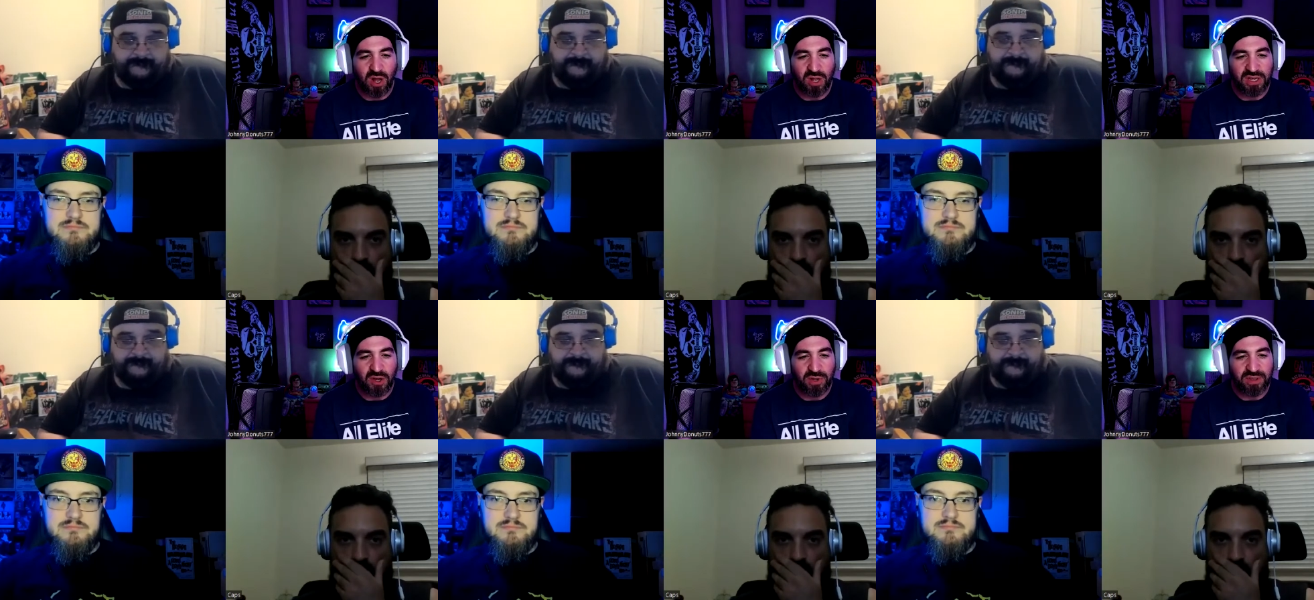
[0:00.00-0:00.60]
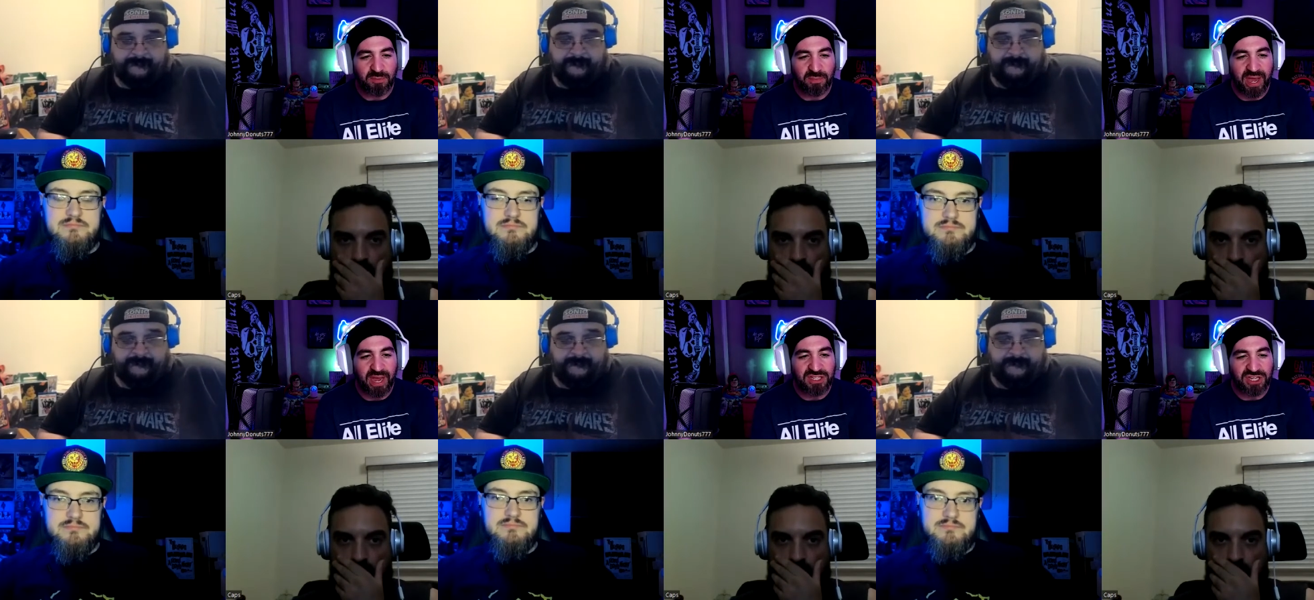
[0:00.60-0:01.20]
Speaker 1: all Ego Ethan
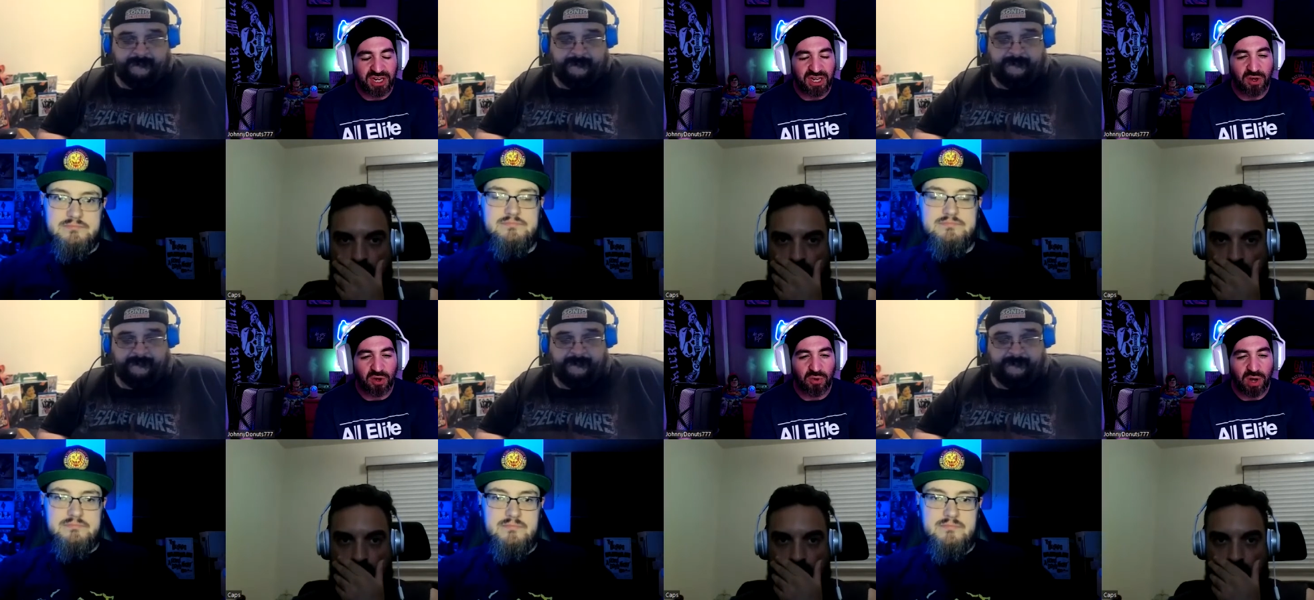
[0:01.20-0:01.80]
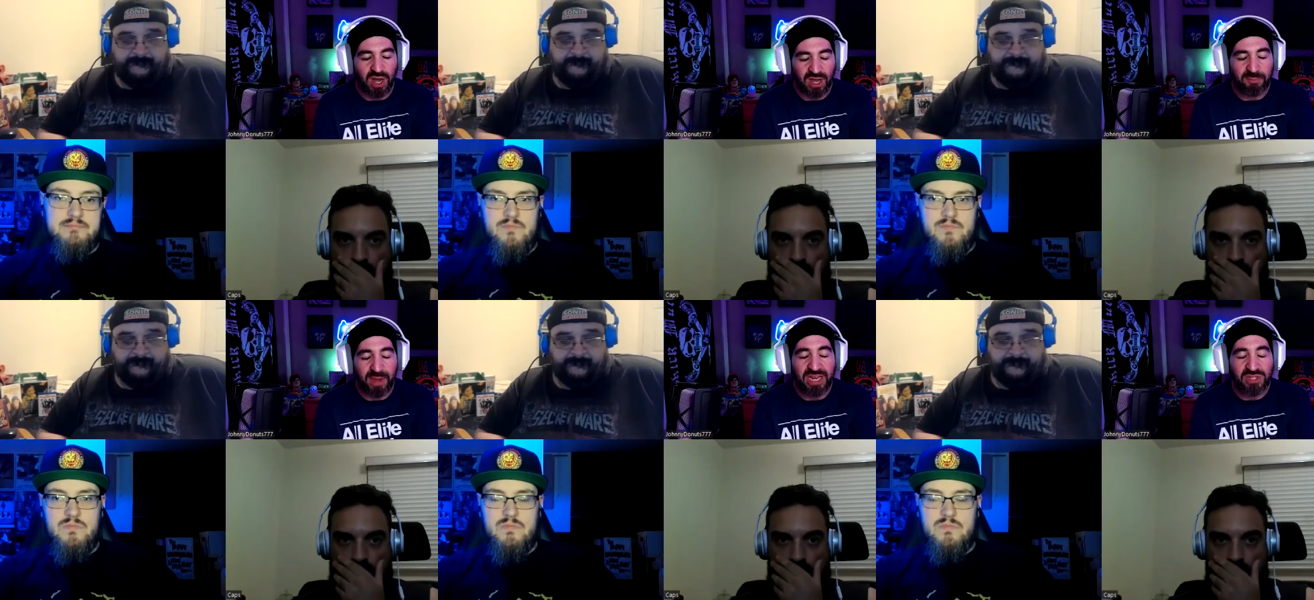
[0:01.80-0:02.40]
Page, and Ego uh,
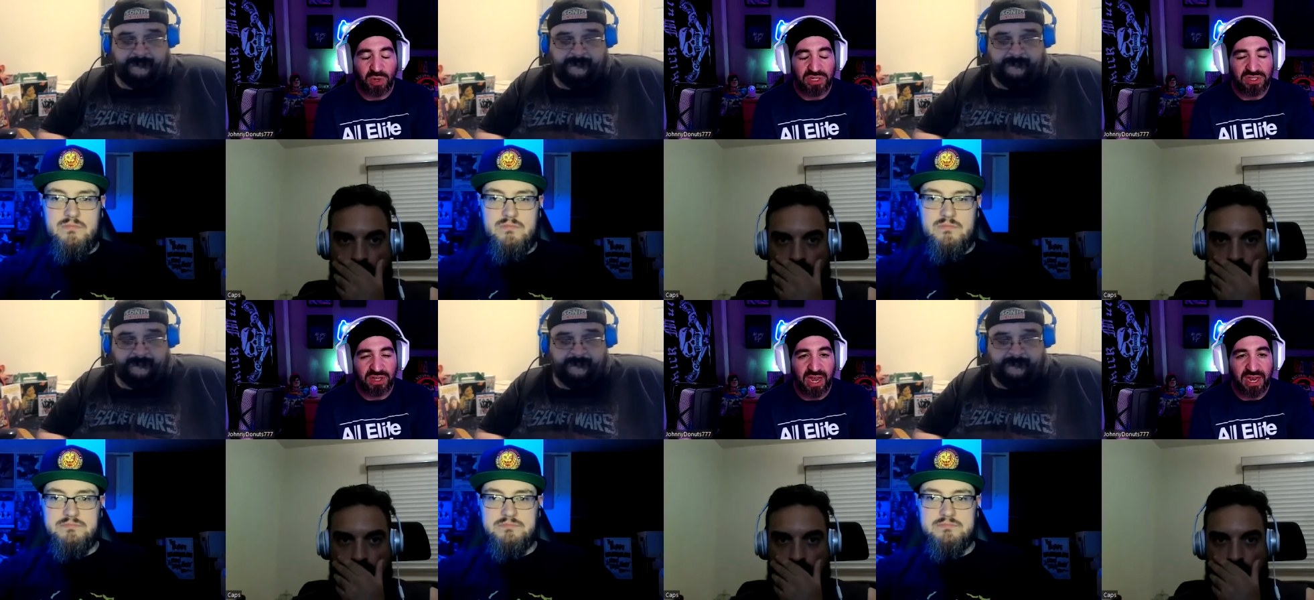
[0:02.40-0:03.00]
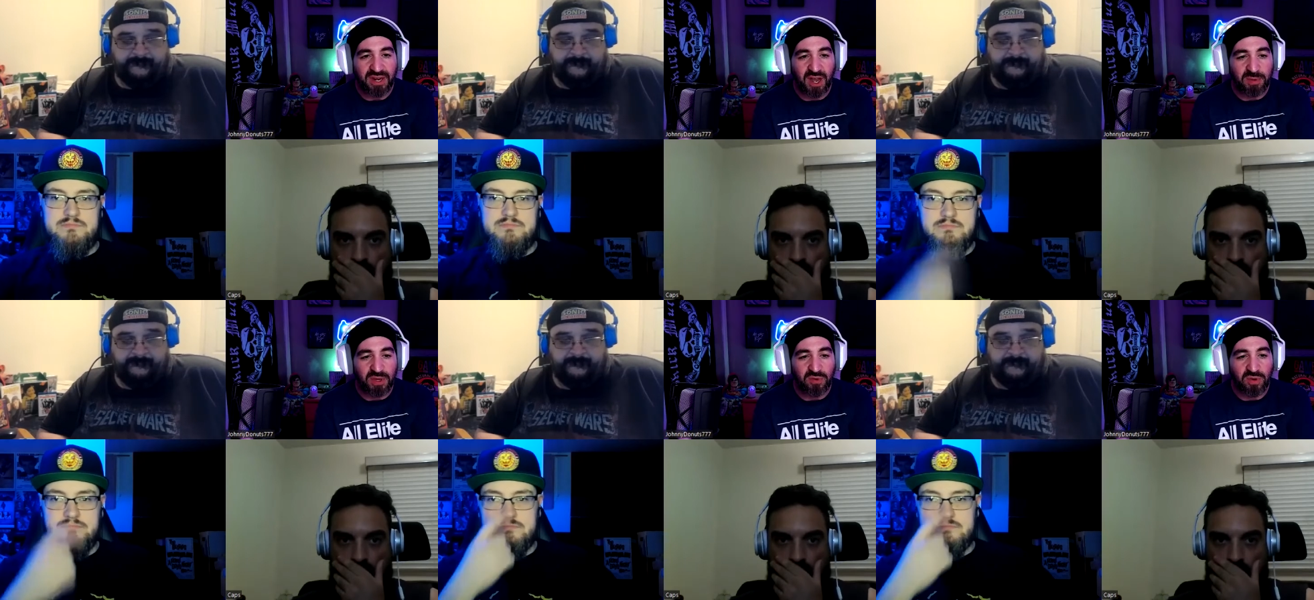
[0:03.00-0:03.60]
Page went to
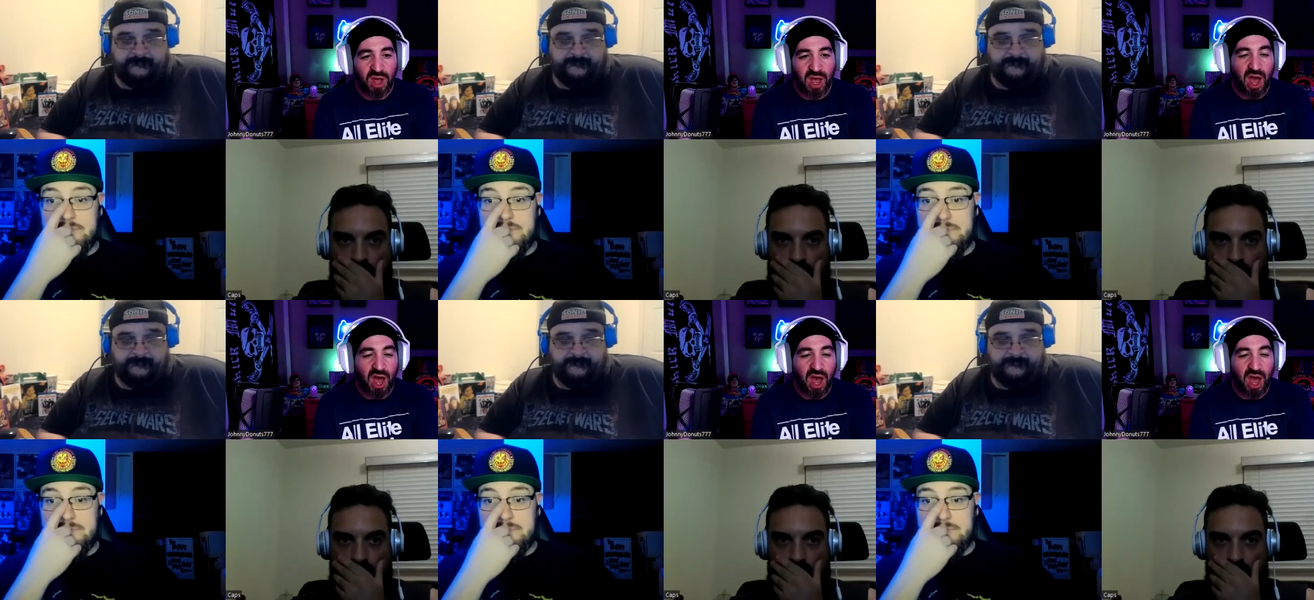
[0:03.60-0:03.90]
AEW.